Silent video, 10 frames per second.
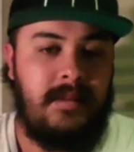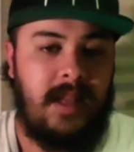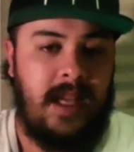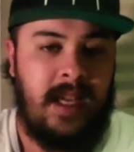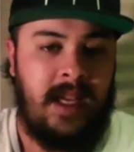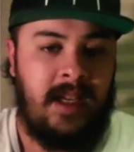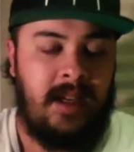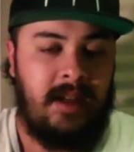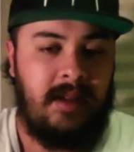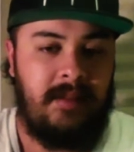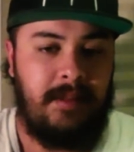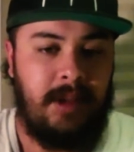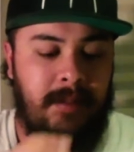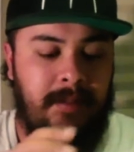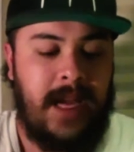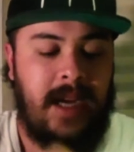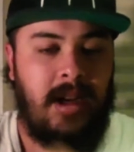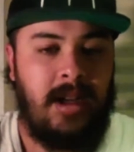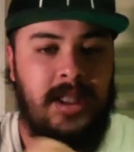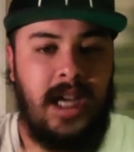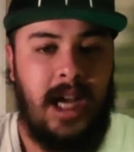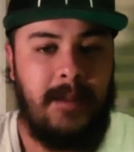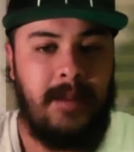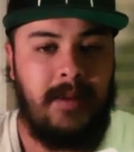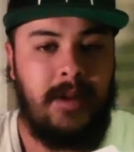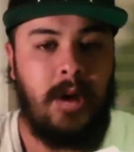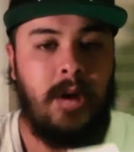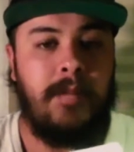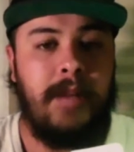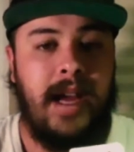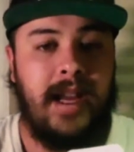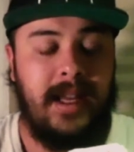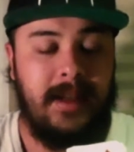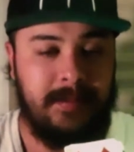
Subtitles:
and put them back on top of your packet.